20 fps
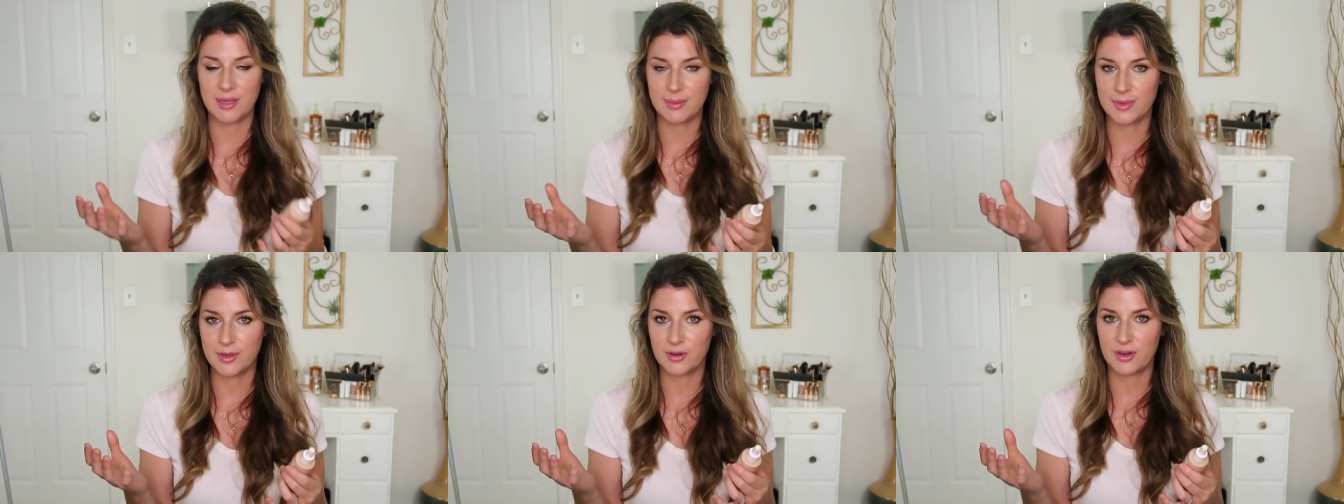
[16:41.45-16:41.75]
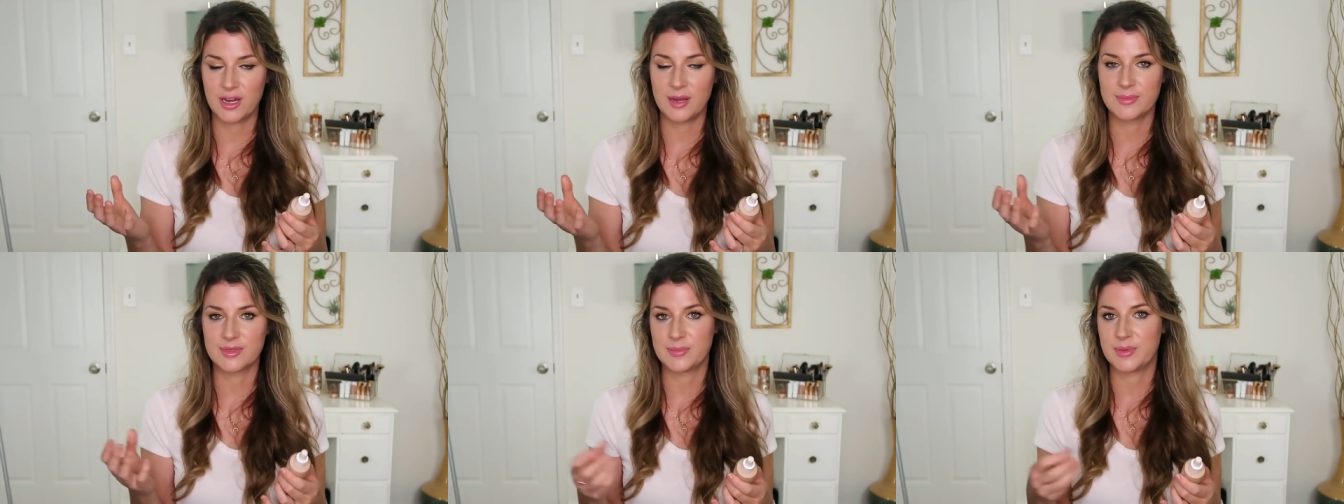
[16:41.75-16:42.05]

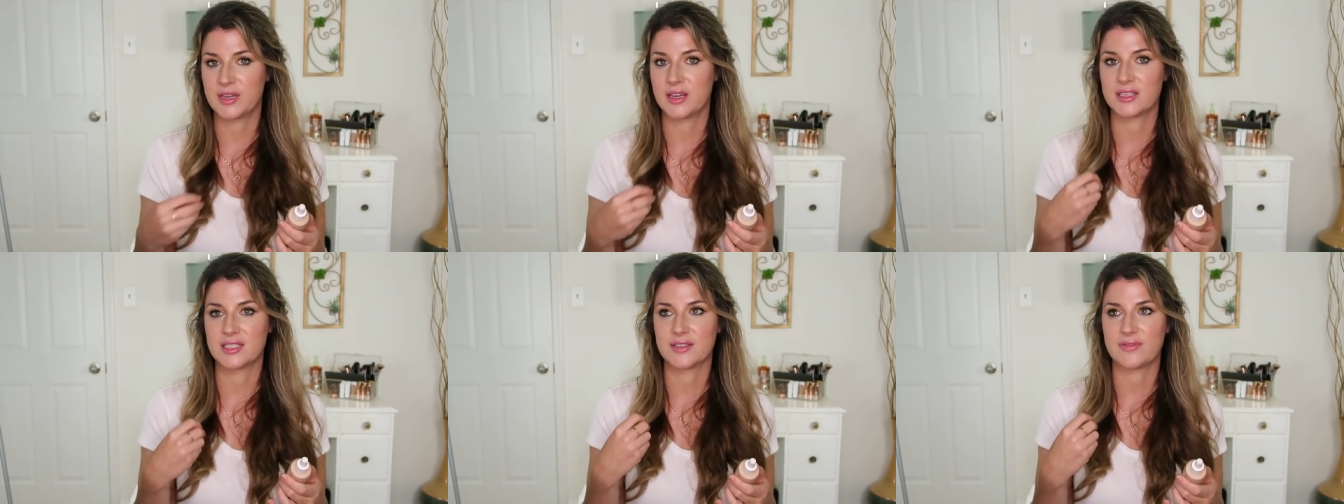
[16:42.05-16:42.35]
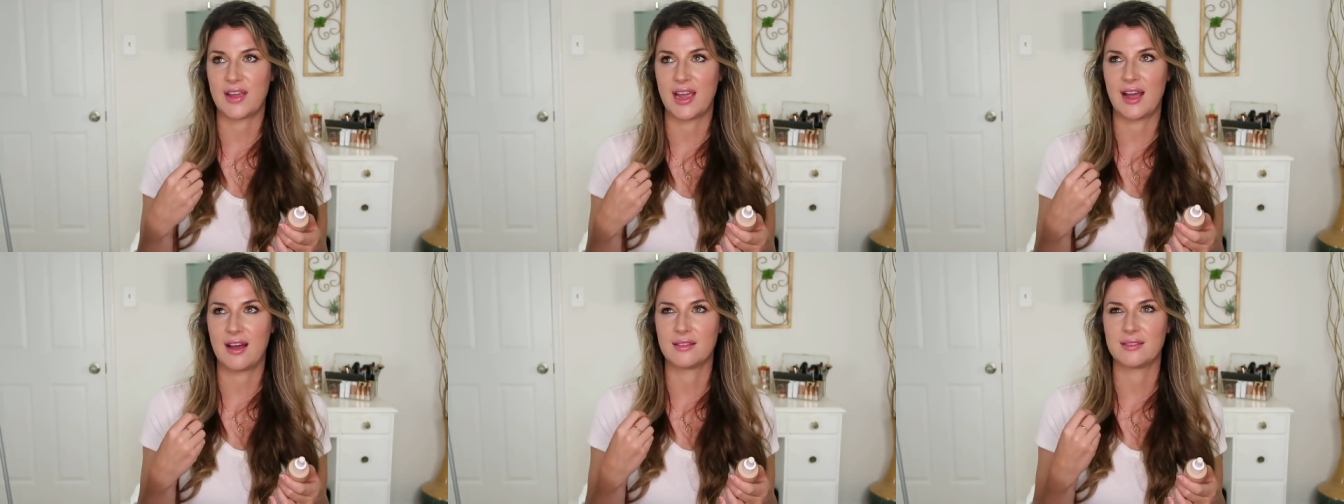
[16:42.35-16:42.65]
BB creams because
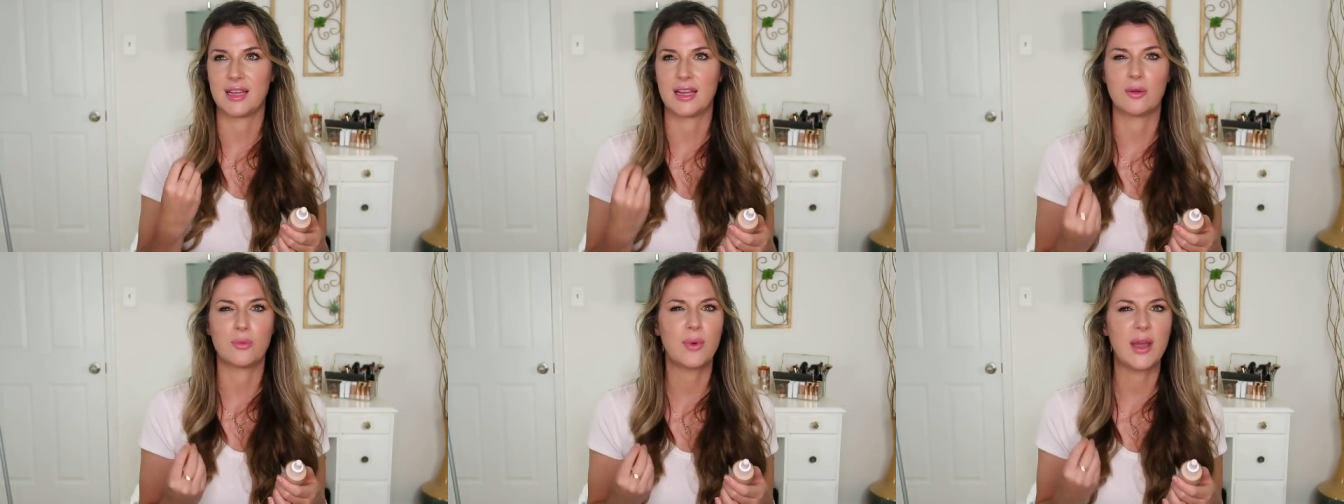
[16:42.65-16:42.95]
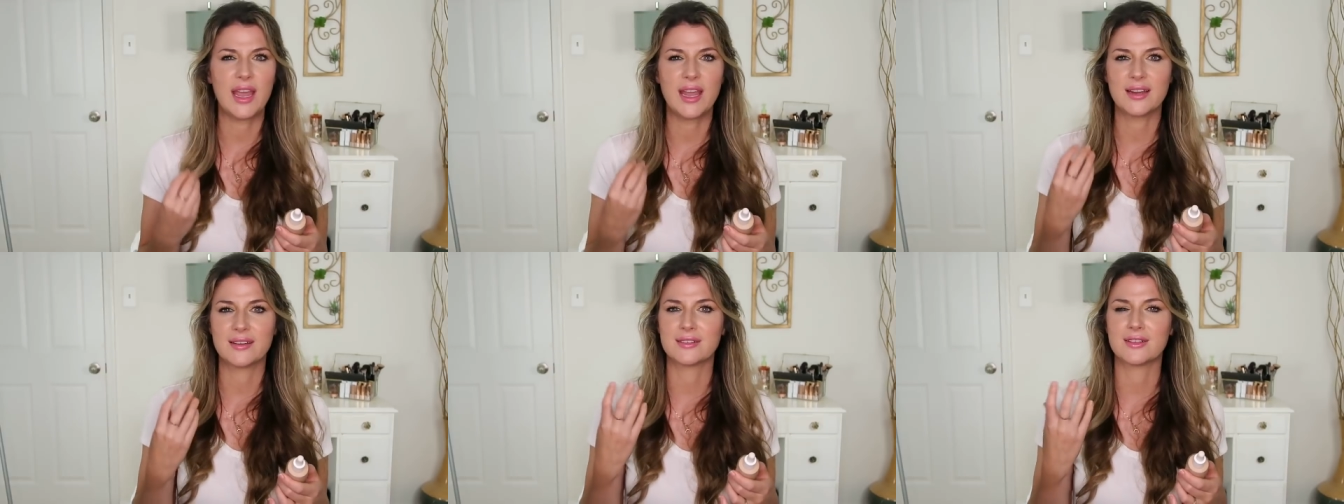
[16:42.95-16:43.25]
of how
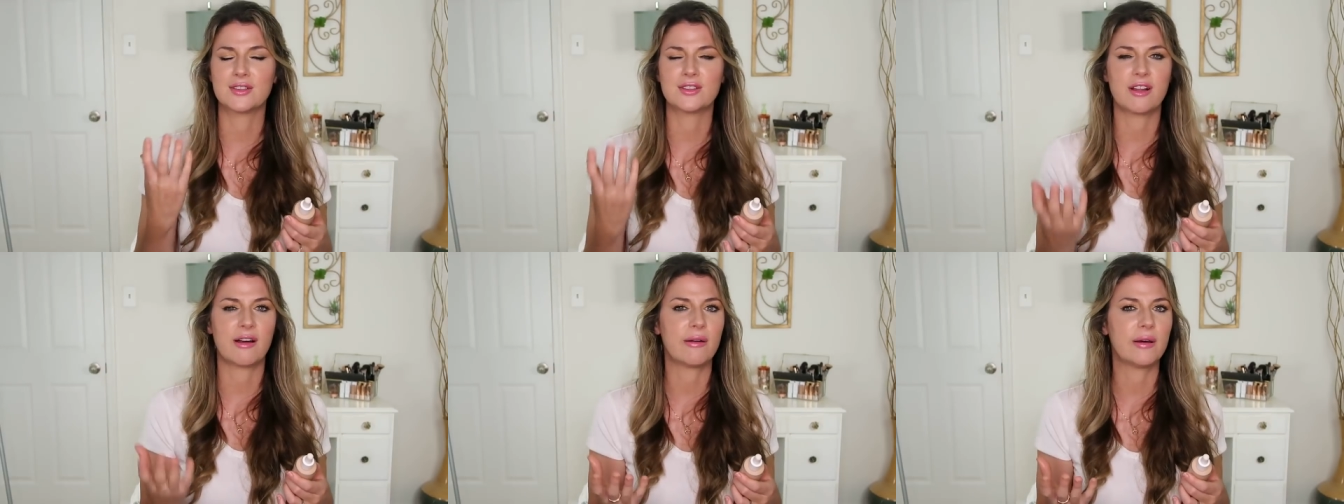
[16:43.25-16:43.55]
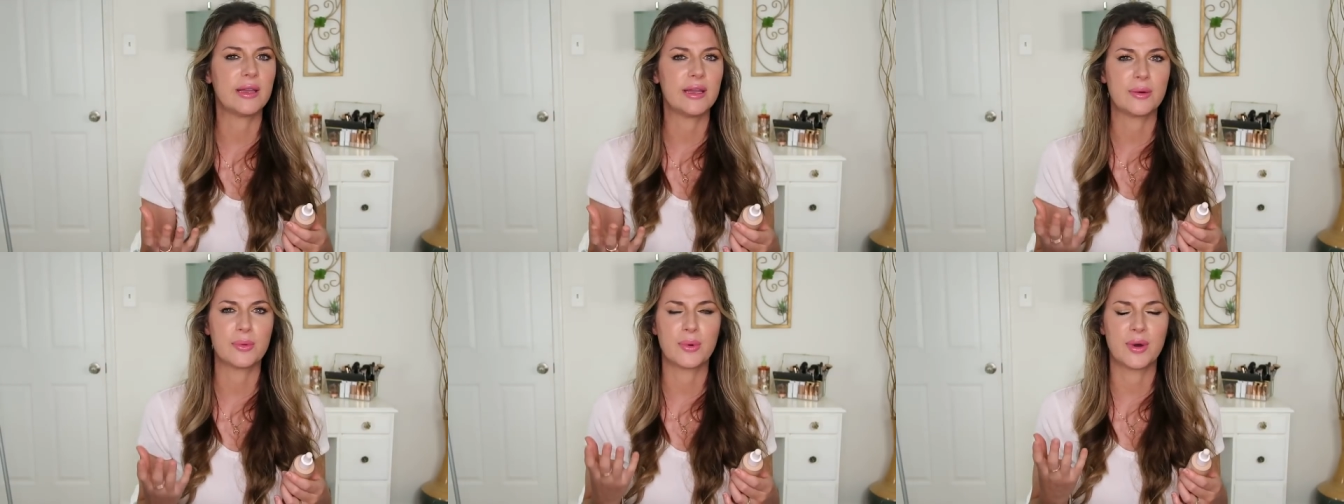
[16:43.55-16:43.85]
lightweight and
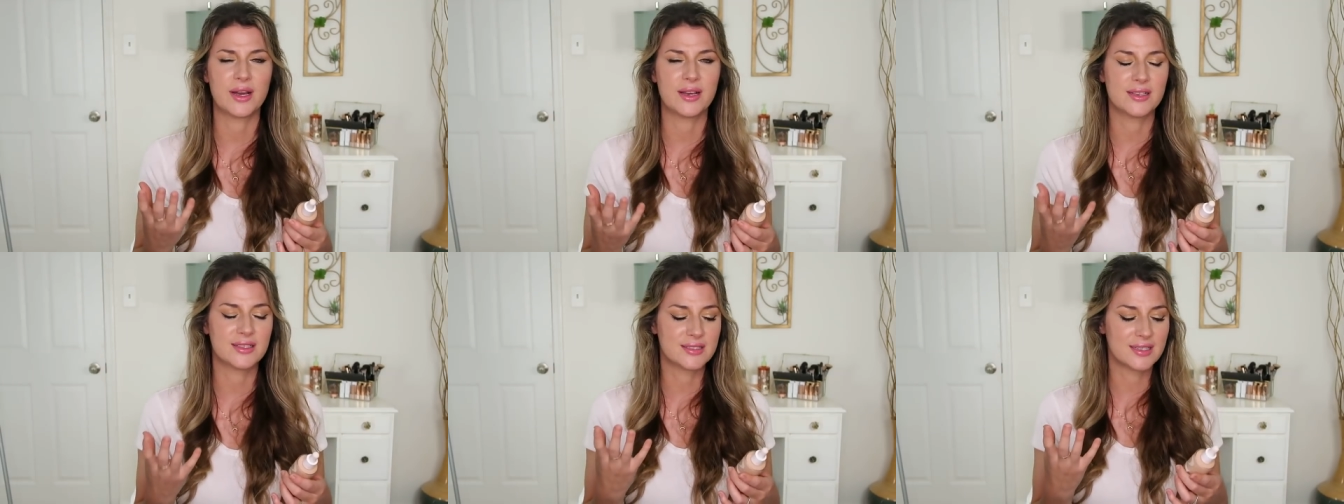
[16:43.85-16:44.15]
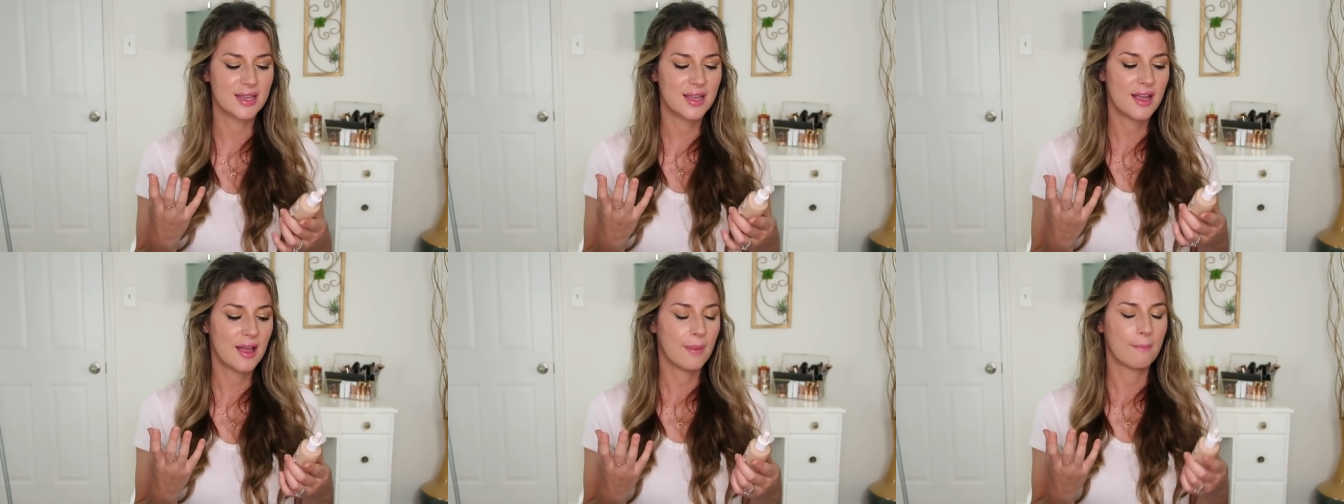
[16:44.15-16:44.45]
glowy it
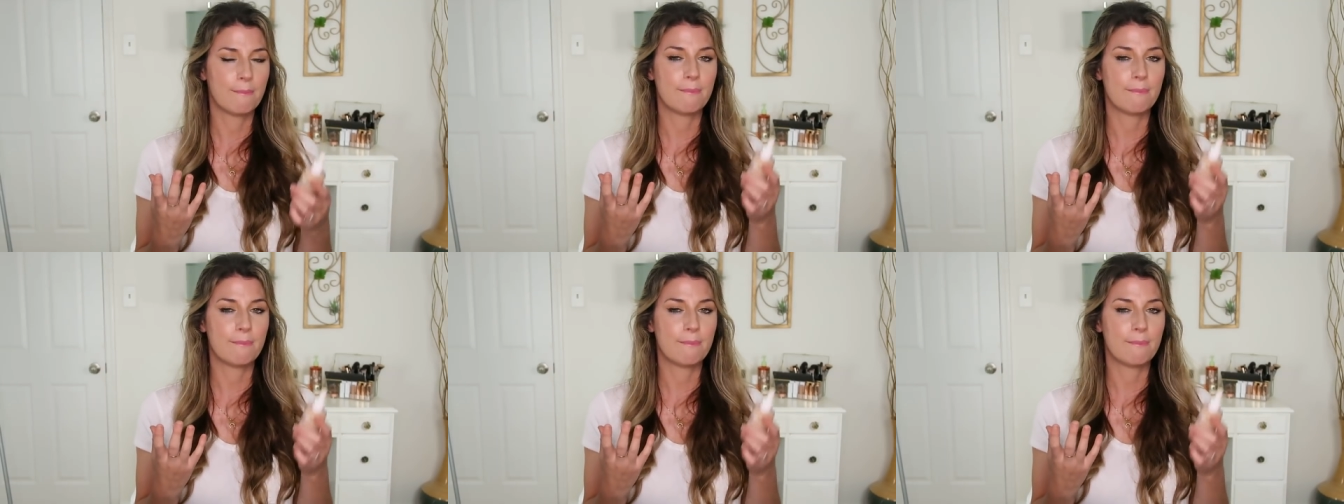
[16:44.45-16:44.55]
was.